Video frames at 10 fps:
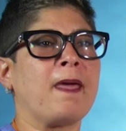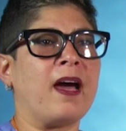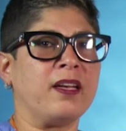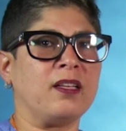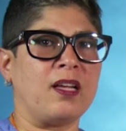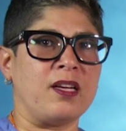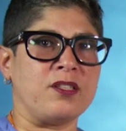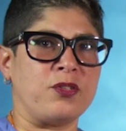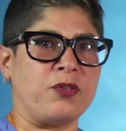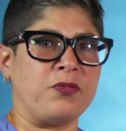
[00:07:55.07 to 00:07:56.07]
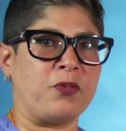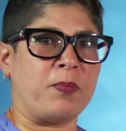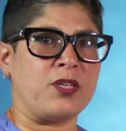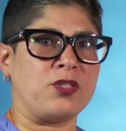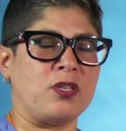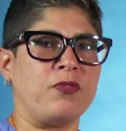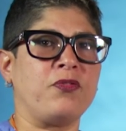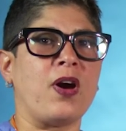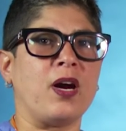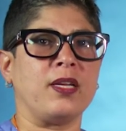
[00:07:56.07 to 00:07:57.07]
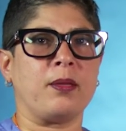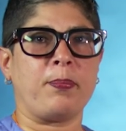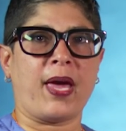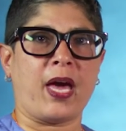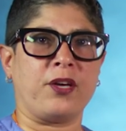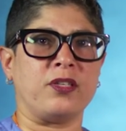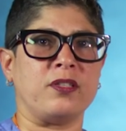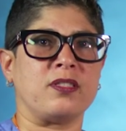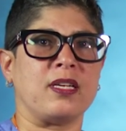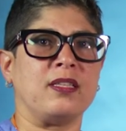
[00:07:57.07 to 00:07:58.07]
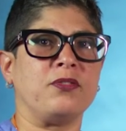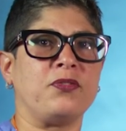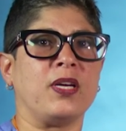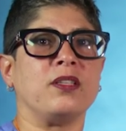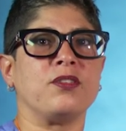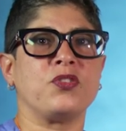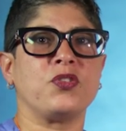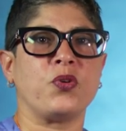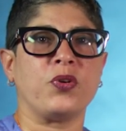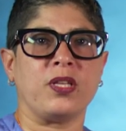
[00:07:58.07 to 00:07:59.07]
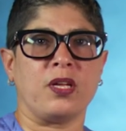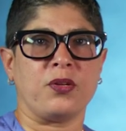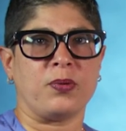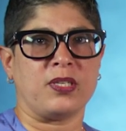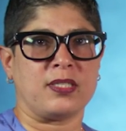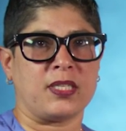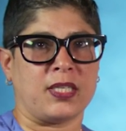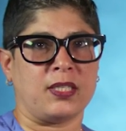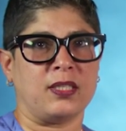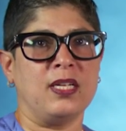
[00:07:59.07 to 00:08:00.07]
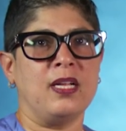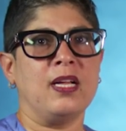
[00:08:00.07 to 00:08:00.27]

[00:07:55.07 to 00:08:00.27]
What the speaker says: analyze your information, find the patterns, and define the story that you want to tell.